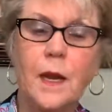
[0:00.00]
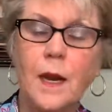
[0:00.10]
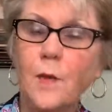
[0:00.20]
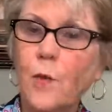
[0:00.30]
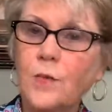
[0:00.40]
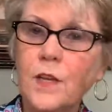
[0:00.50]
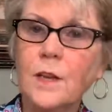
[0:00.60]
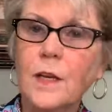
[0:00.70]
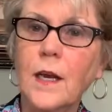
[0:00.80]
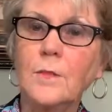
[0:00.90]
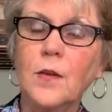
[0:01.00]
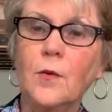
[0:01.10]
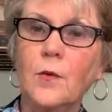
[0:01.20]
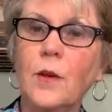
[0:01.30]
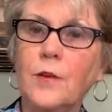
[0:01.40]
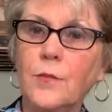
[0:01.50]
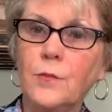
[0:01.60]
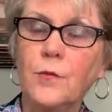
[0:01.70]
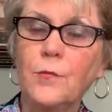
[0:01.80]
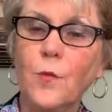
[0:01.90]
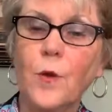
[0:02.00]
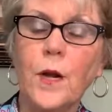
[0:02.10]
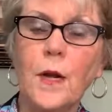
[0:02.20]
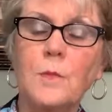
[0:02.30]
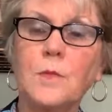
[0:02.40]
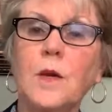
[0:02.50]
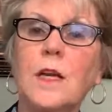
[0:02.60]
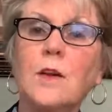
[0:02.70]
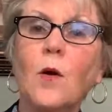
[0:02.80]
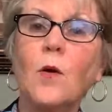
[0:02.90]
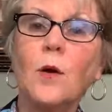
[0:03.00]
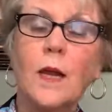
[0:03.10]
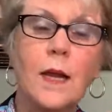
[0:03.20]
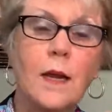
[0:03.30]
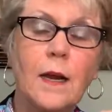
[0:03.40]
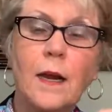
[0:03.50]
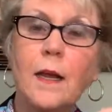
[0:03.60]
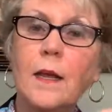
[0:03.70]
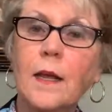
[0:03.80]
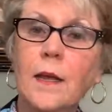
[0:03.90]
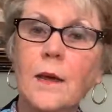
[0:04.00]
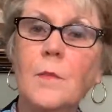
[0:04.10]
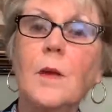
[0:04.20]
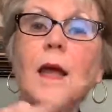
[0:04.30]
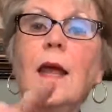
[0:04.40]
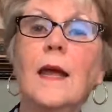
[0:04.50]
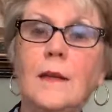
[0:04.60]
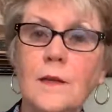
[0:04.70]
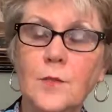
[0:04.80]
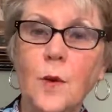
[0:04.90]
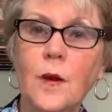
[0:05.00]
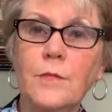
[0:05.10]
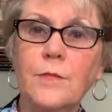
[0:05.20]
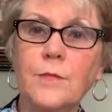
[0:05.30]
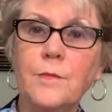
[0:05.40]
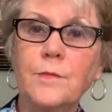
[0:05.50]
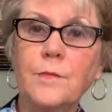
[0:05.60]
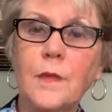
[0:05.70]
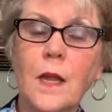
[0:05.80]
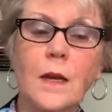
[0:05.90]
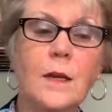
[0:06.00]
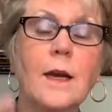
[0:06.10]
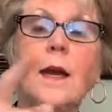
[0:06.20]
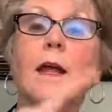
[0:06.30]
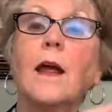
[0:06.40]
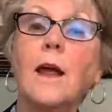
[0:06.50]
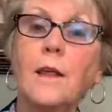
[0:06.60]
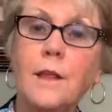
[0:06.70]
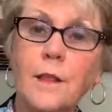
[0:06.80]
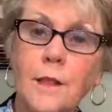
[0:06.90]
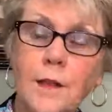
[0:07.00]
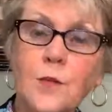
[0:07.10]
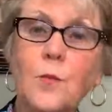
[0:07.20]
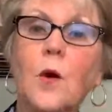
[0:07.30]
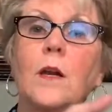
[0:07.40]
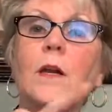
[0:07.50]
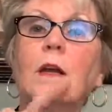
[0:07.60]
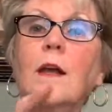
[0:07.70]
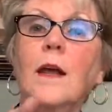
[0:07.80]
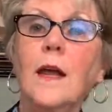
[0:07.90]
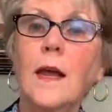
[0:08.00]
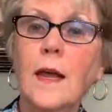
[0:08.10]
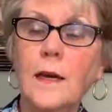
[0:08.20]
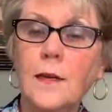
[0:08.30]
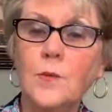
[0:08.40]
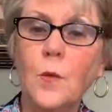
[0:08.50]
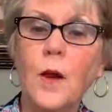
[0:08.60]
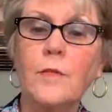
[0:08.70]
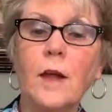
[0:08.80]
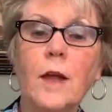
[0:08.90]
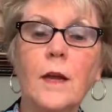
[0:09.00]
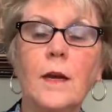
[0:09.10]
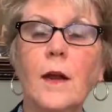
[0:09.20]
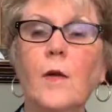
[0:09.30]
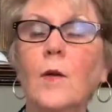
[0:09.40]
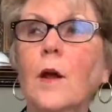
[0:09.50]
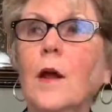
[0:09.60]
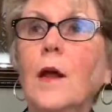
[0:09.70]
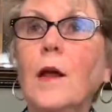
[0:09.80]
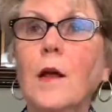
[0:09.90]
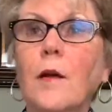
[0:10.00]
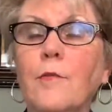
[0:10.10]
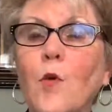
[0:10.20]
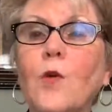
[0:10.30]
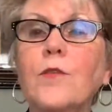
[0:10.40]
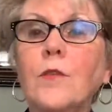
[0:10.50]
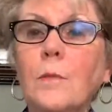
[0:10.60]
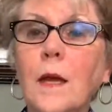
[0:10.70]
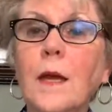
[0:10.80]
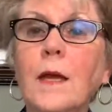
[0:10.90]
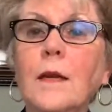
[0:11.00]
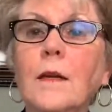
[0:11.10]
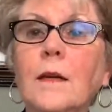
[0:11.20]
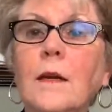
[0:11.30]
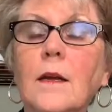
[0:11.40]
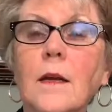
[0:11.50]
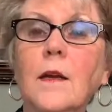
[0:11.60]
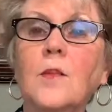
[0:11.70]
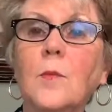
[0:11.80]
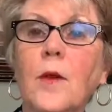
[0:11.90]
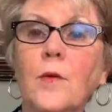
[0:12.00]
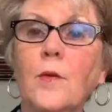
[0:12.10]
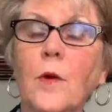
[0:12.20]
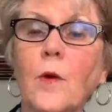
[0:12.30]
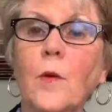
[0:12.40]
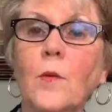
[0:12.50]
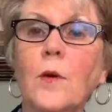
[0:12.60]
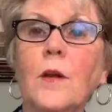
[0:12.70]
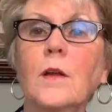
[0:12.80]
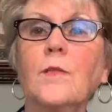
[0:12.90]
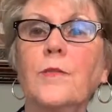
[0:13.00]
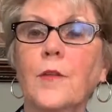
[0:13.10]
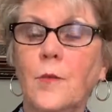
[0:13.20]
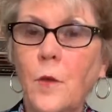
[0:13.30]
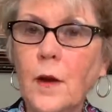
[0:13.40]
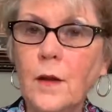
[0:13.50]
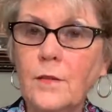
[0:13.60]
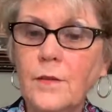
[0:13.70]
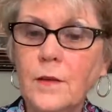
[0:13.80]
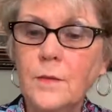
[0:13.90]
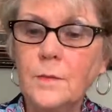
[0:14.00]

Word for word: And I won't say the names. I heard like three or four names, but he called him and his wife. And again, this one and his wife. Now, of course, the man is better known than the wife.